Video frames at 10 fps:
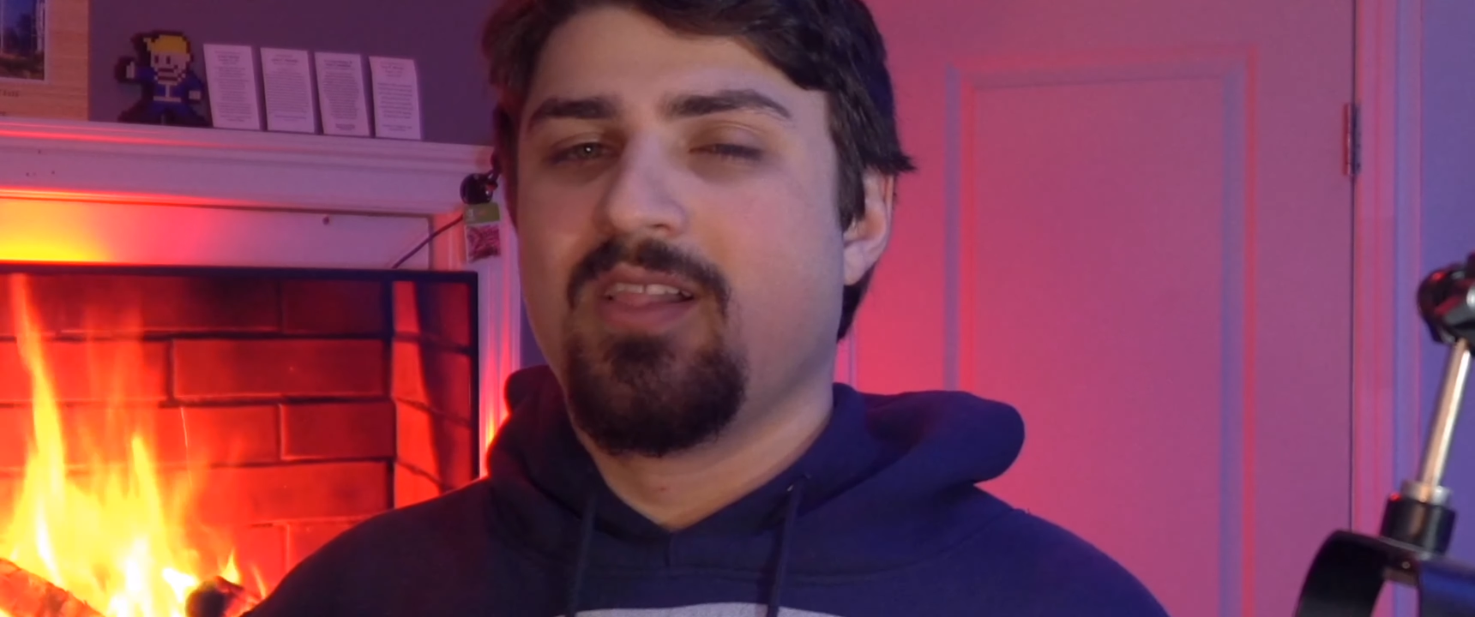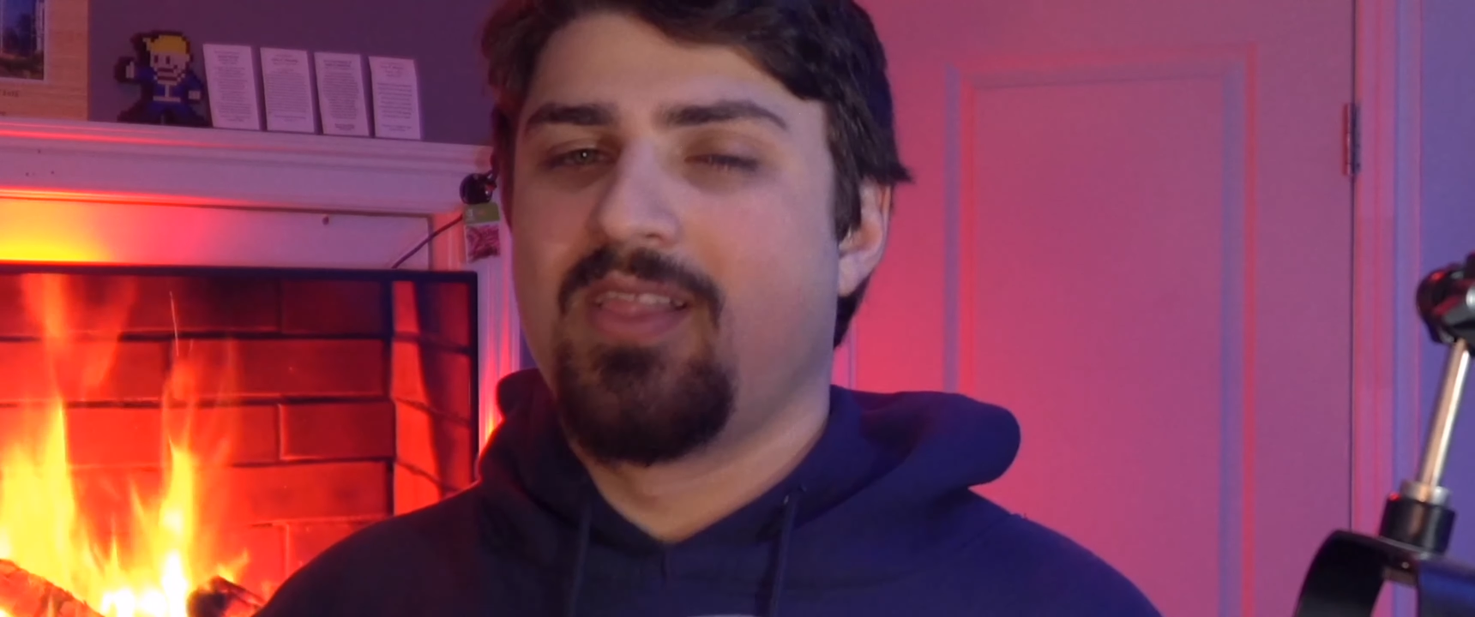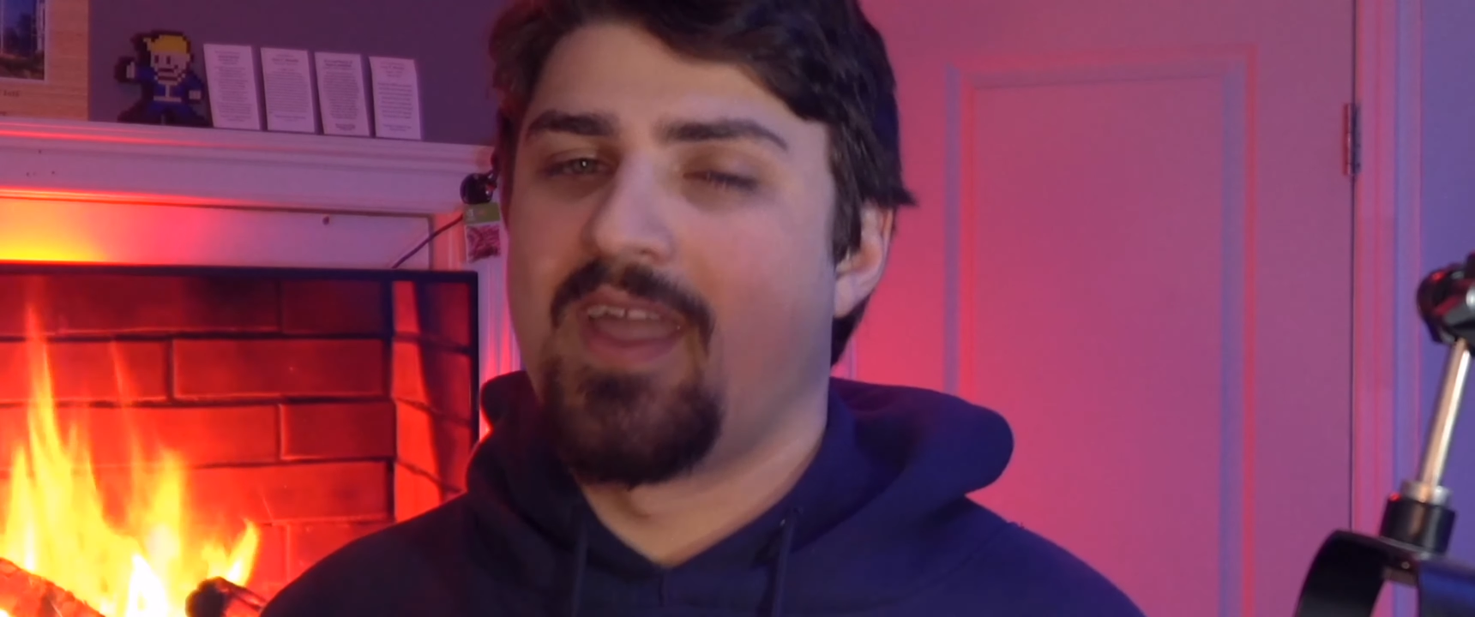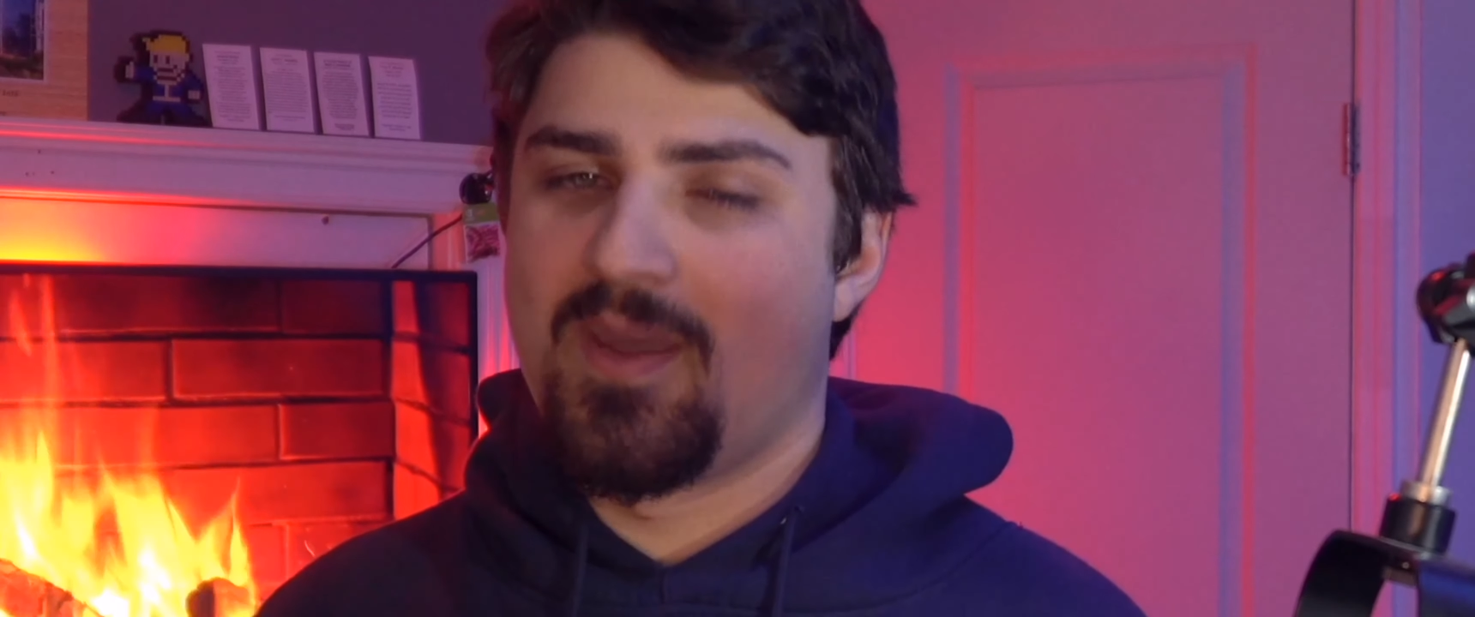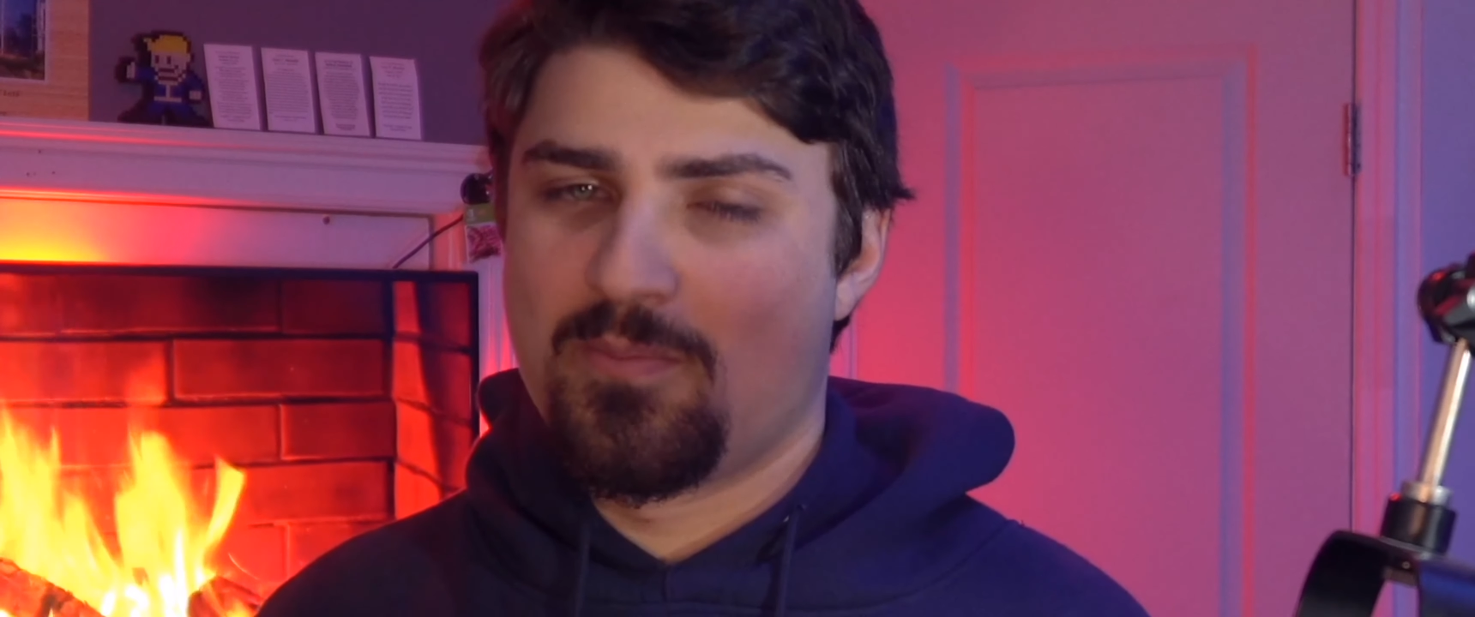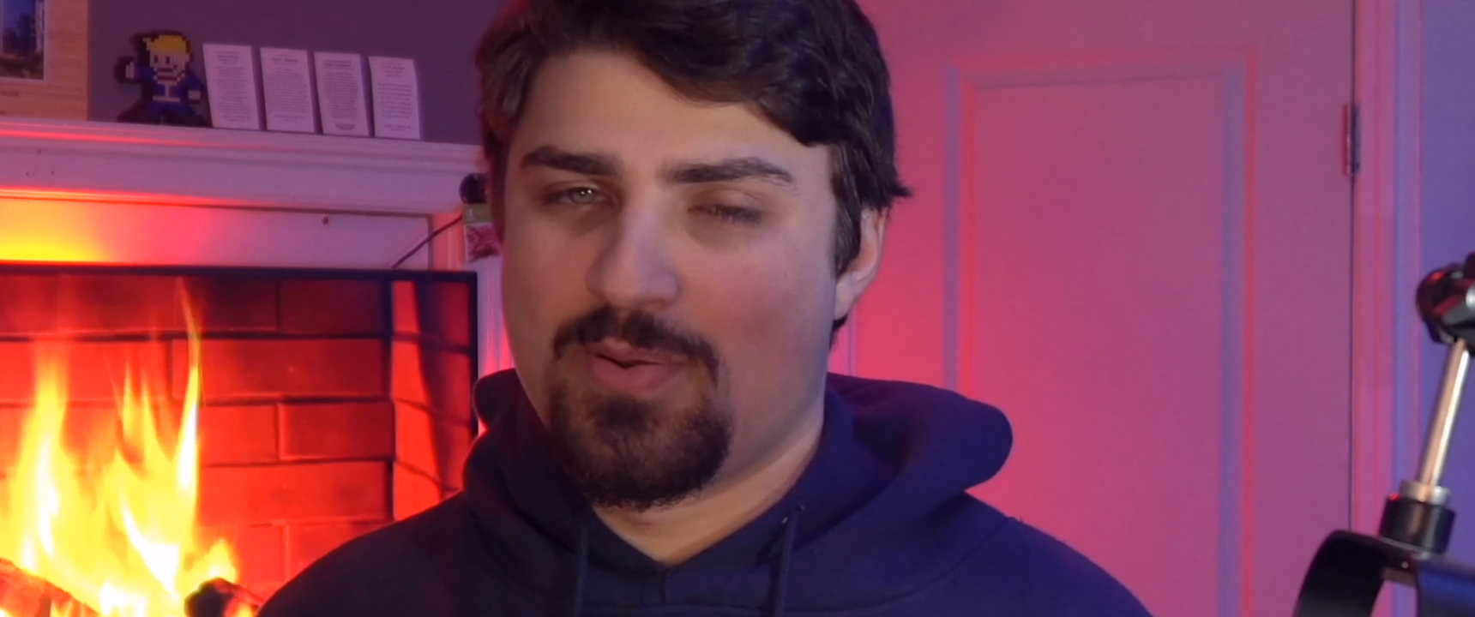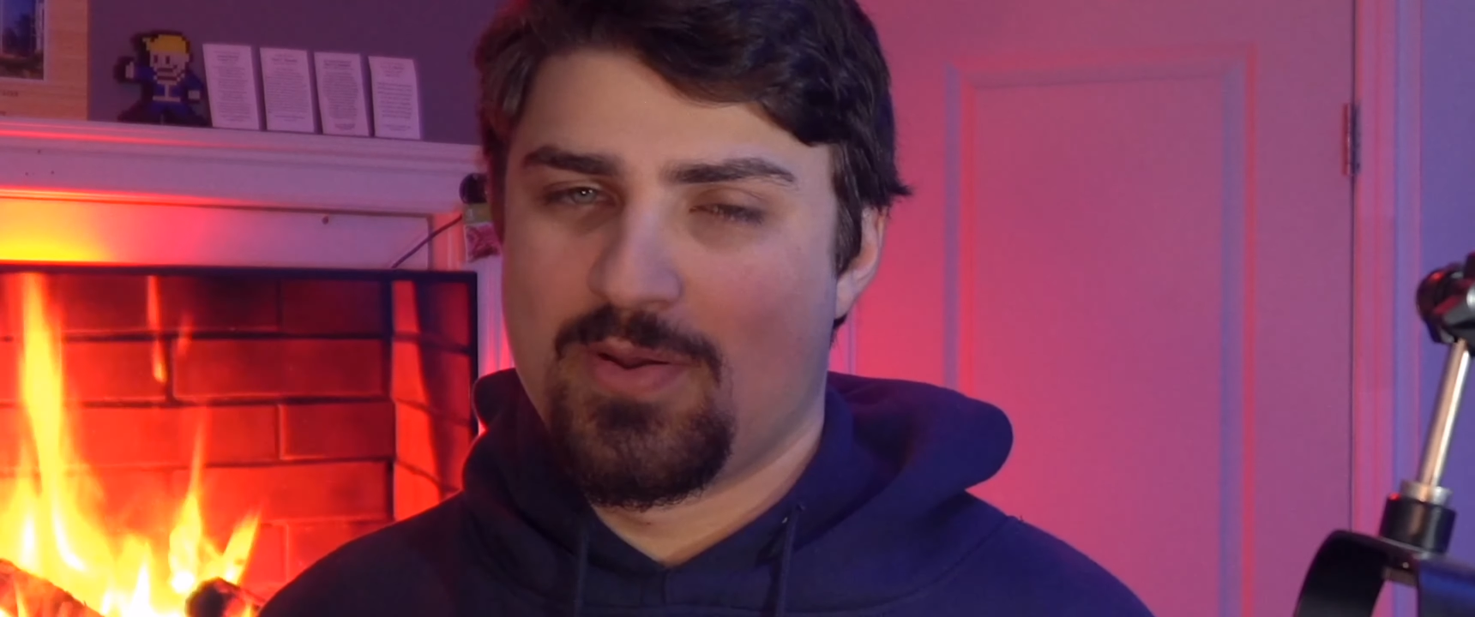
lamp.